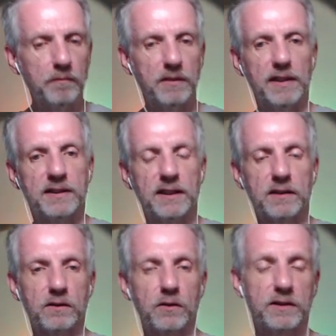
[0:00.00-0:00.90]
But let's let,
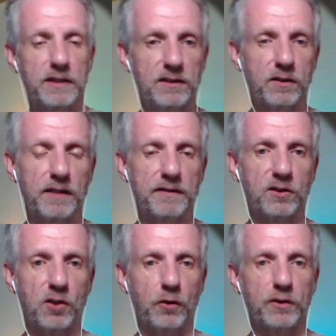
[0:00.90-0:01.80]
look, let's look at this
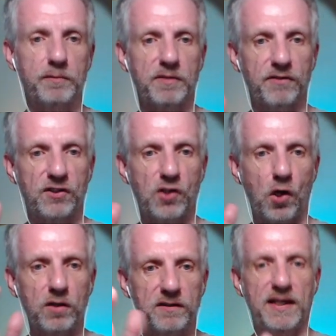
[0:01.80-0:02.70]
close-up of a
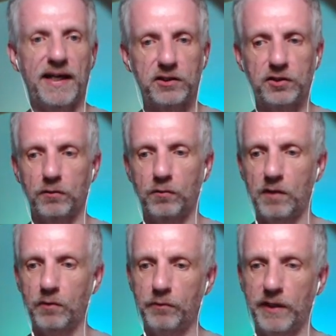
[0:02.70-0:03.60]
tongue texture while
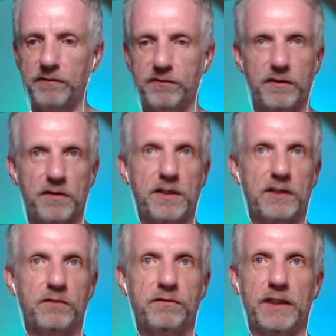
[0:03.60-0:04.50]
we wait for the thing
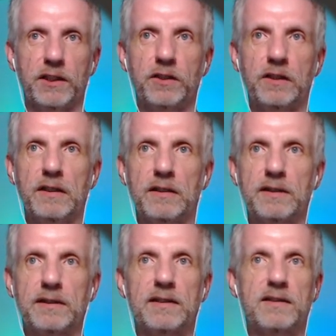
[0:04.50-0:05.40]
to finish,
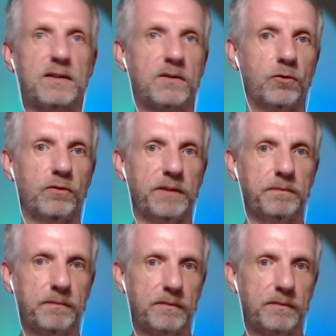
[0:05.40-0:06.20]
because that's groovy.